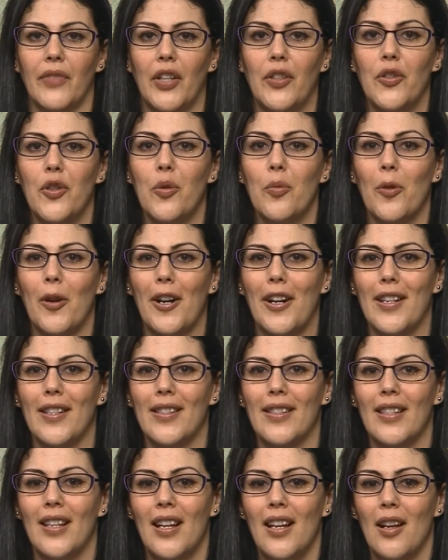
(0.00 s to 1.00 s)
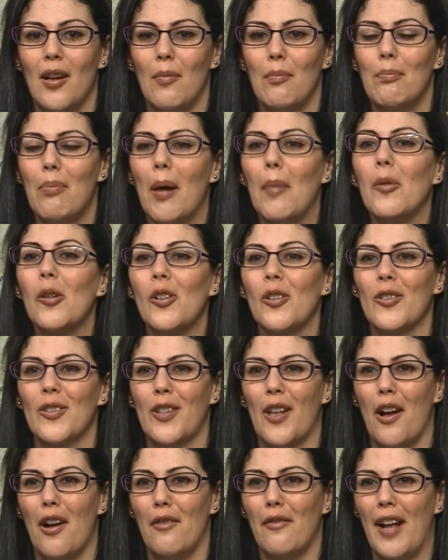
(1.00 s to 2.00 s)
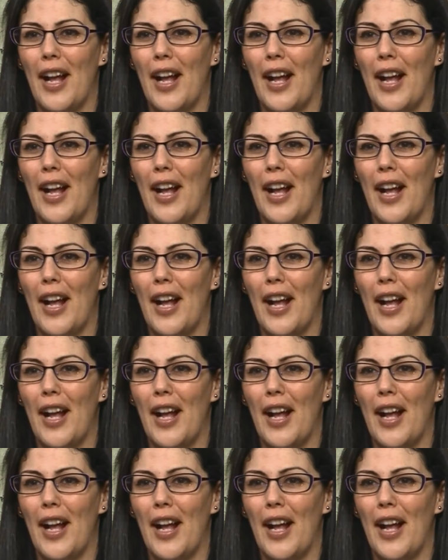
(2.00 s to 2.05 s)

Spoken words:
numerous bubbles of